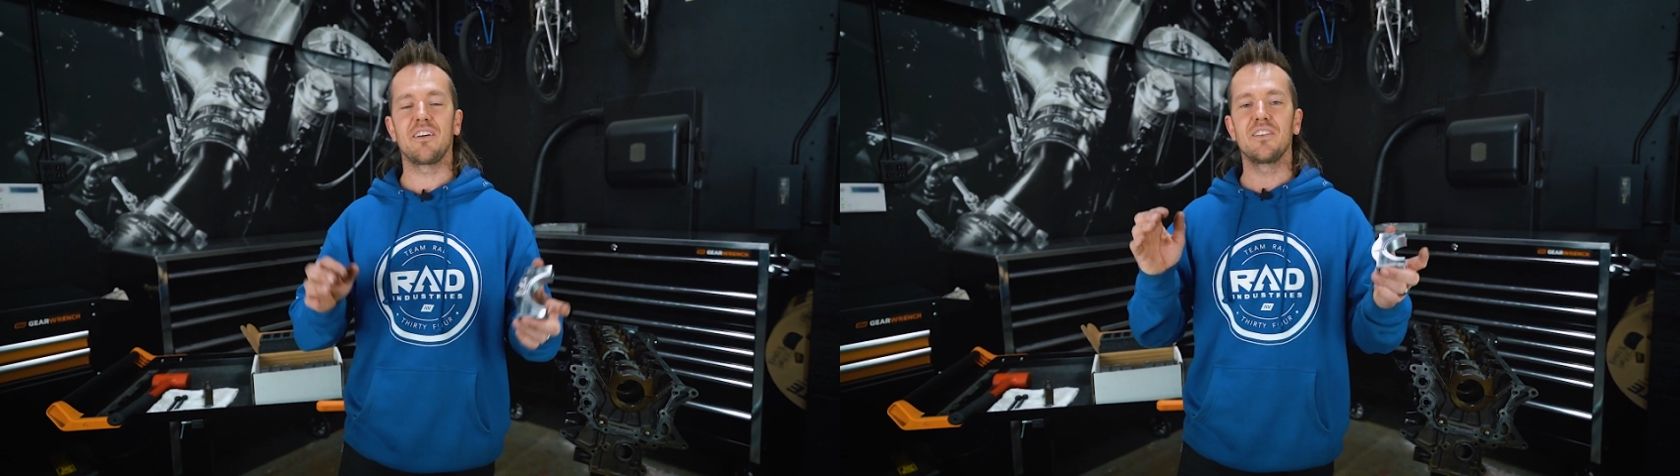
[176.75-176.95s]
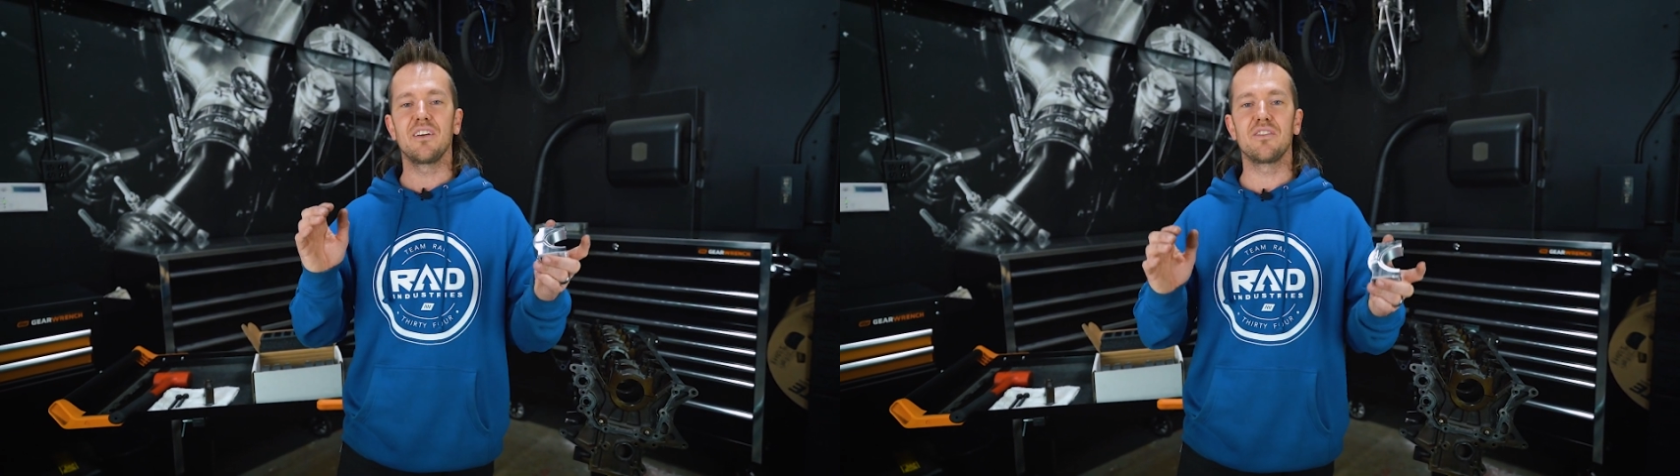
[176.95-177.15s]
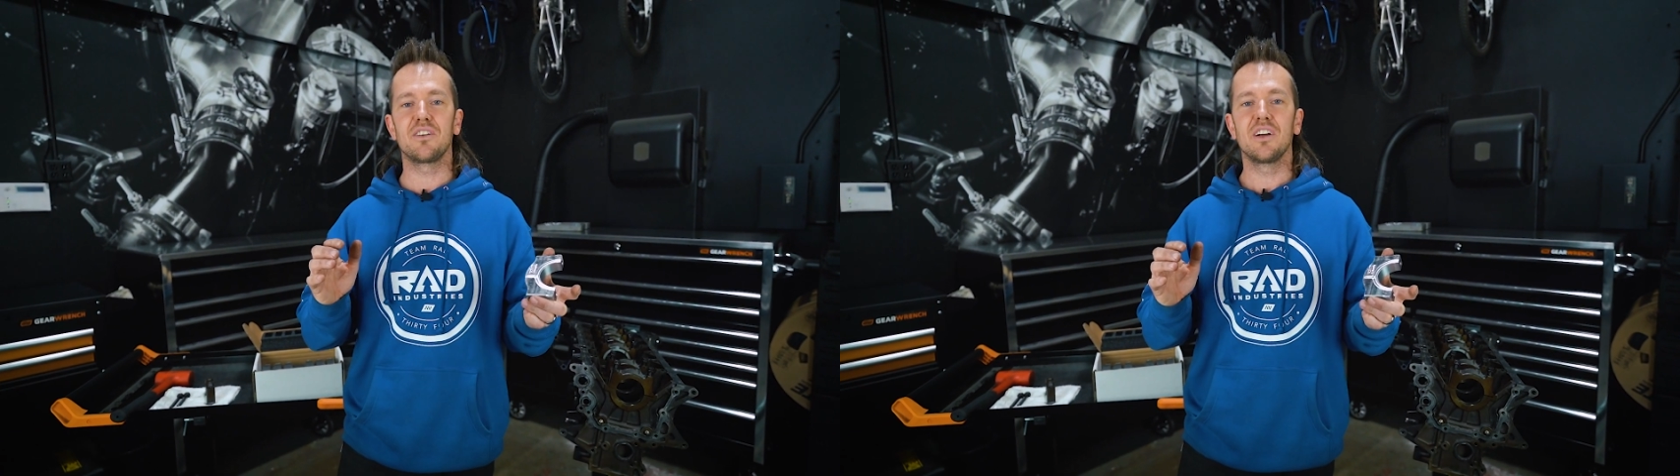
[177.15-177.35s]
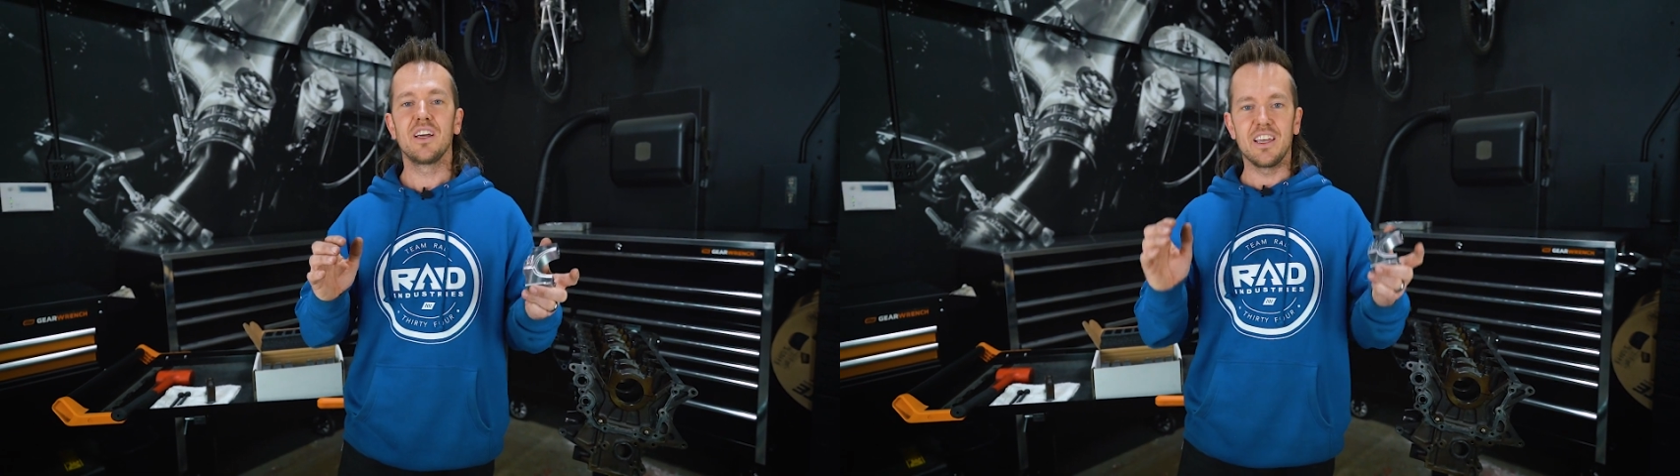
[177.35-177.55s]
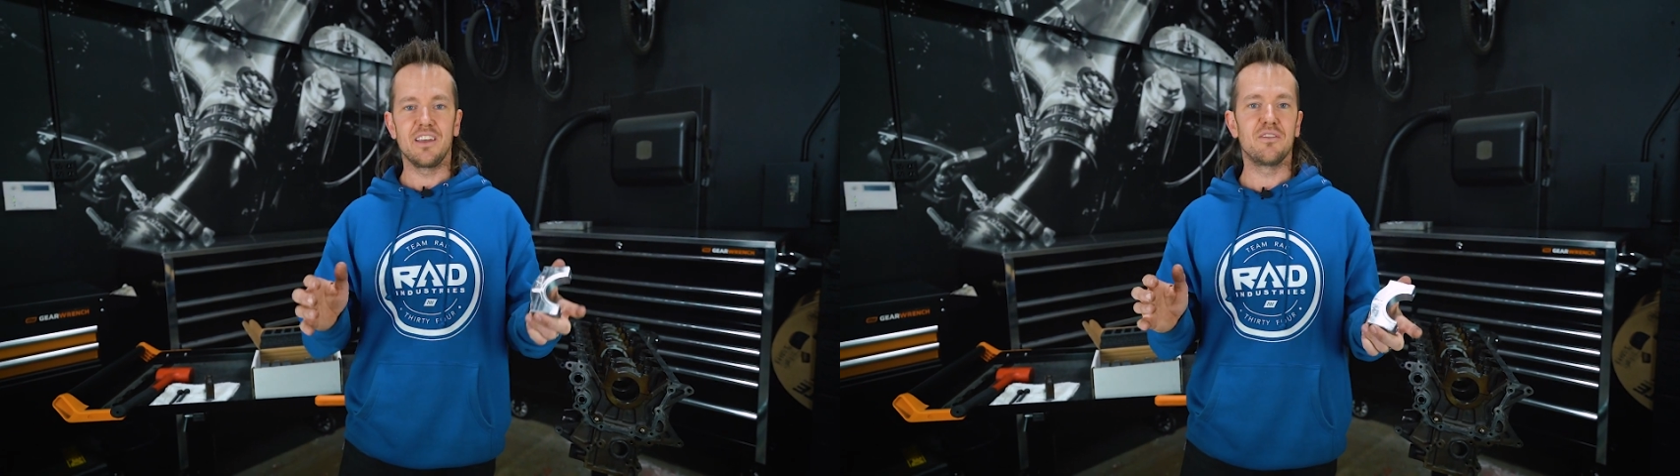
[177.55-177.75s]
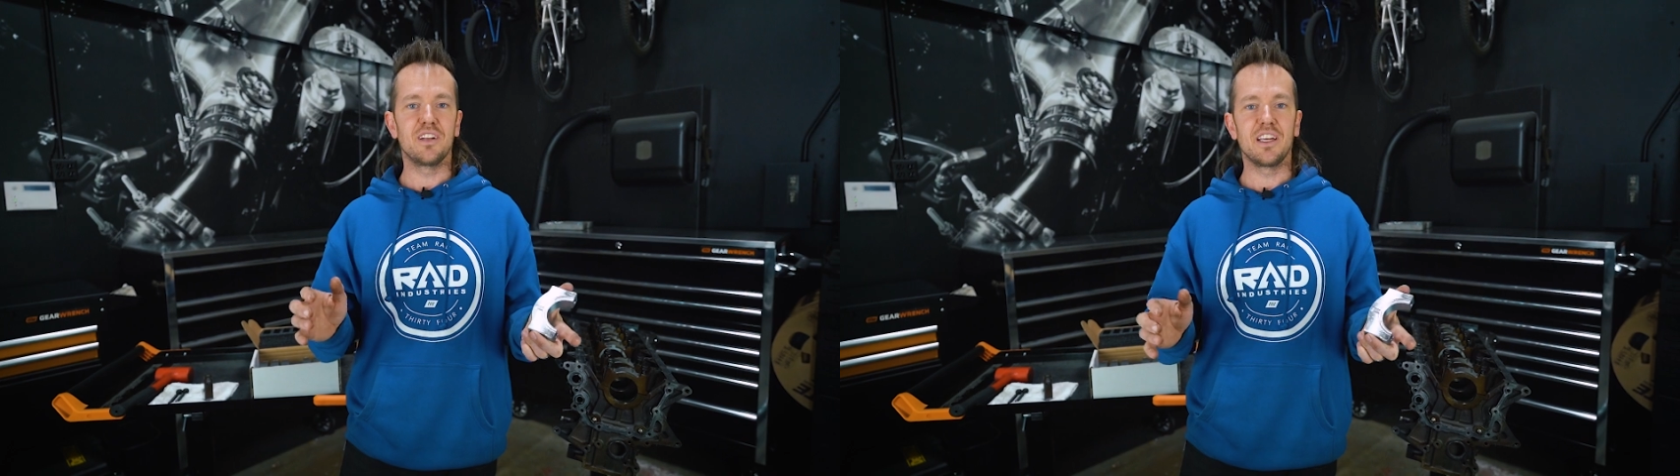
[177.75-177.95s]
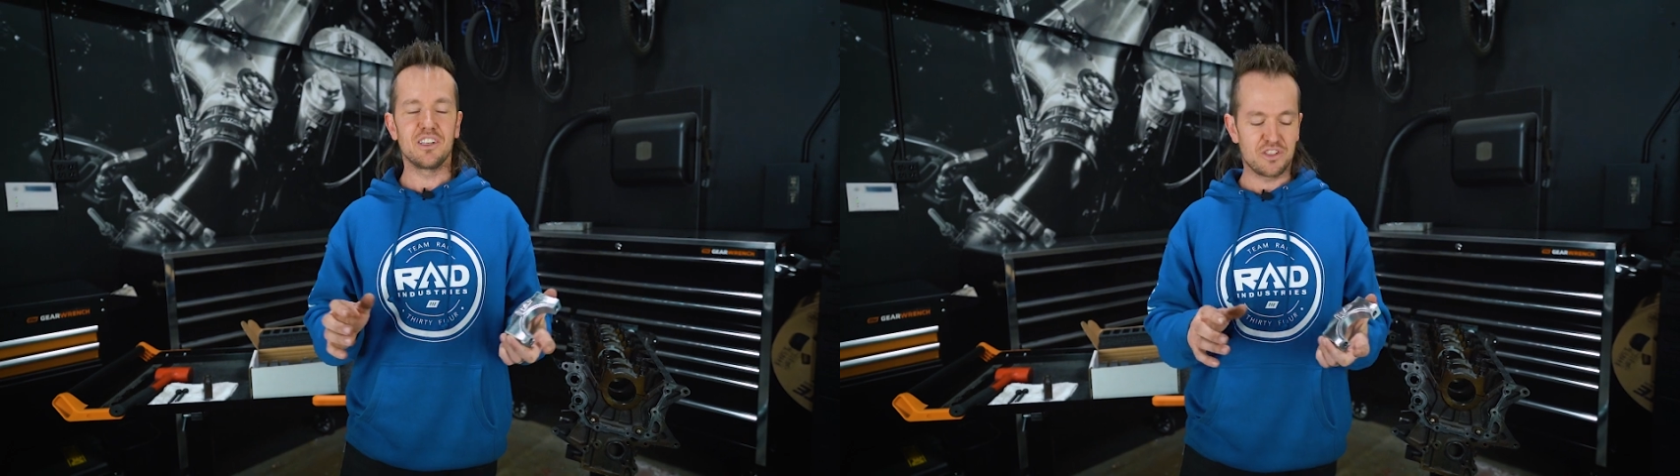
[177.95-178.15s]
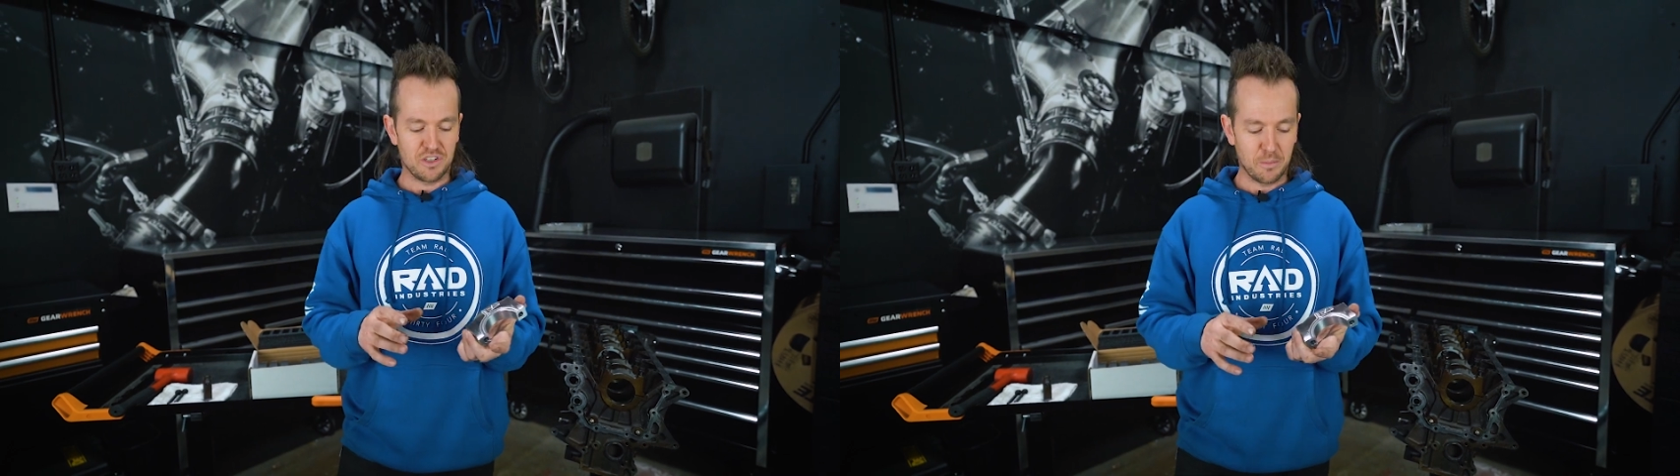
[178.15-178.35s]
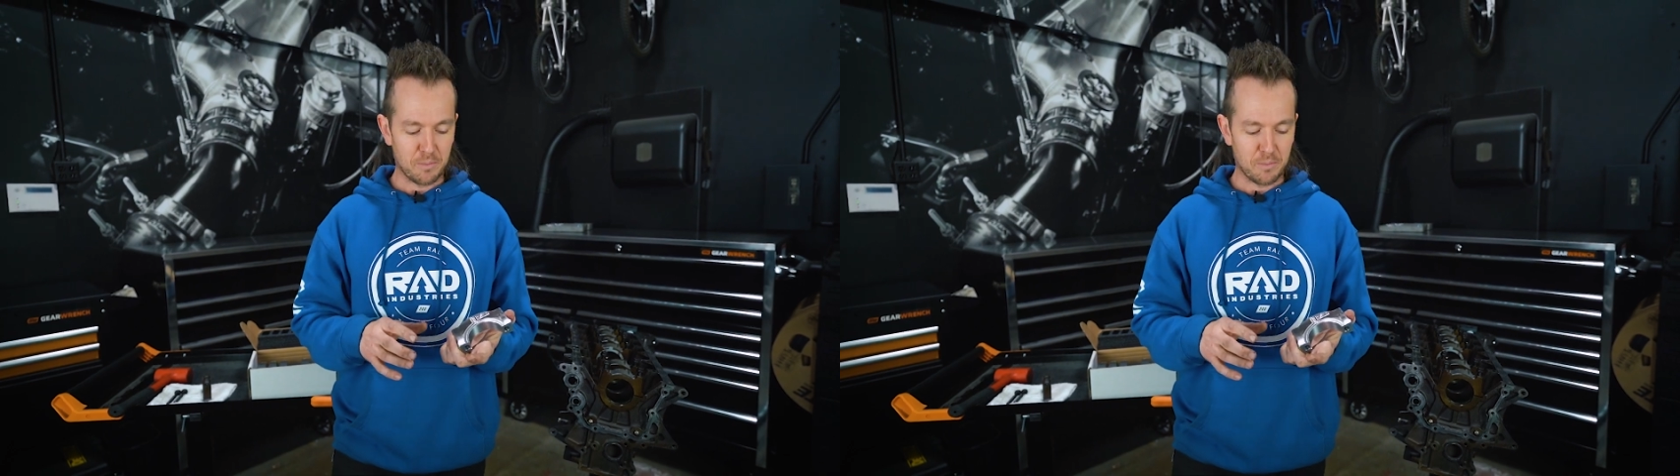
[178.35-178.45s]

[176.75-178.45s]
I've never even injured a